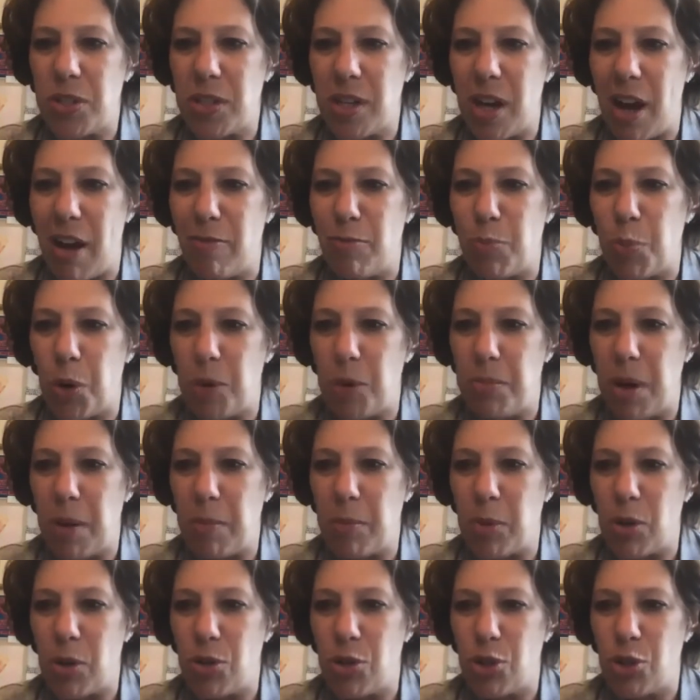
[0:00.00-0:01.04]
to have board
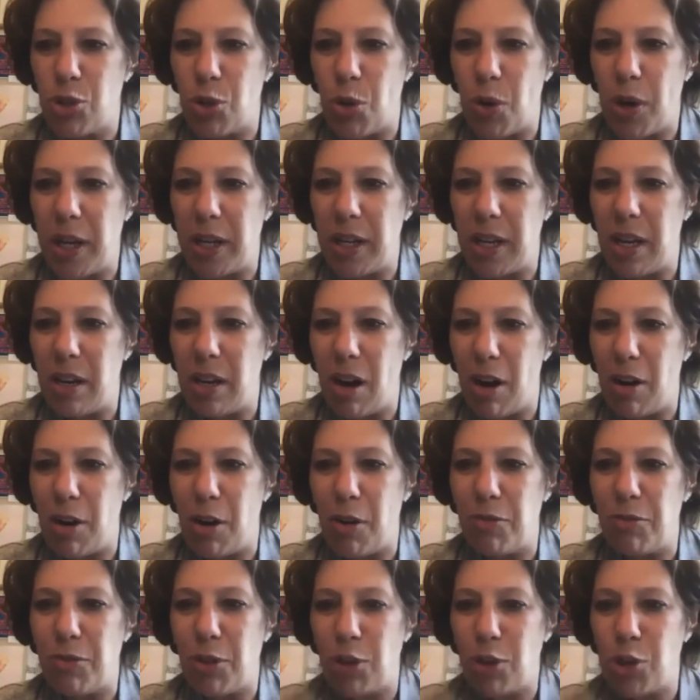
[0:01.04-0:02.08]
members join in on our
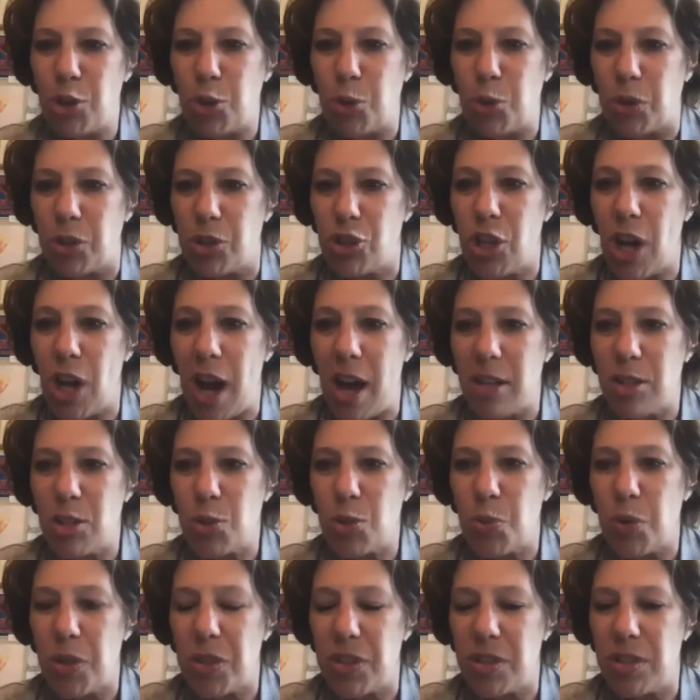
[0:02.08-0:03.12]
virtual chats
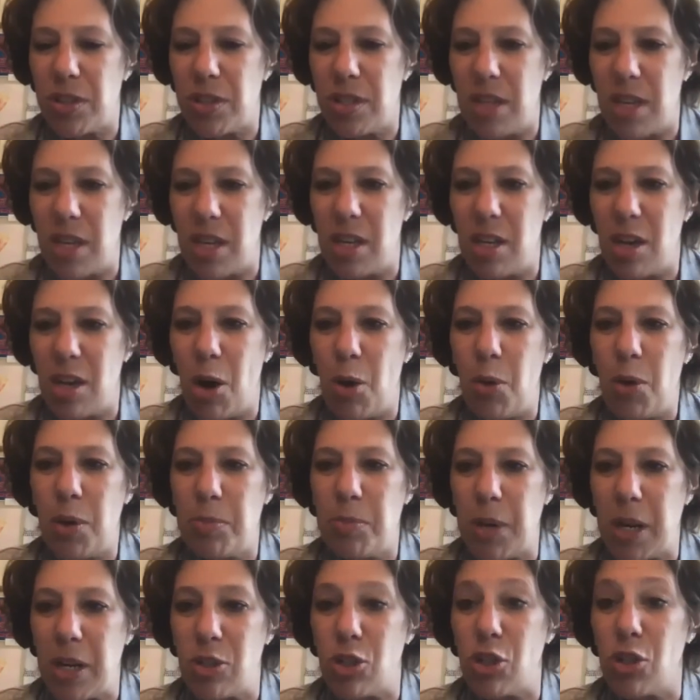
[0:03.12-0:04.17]
with the CEO and
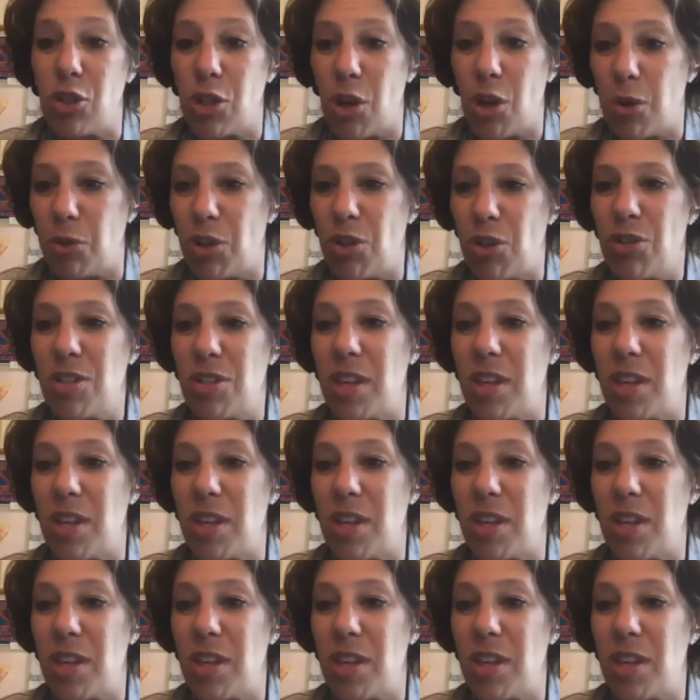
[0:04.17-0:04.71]
major donors.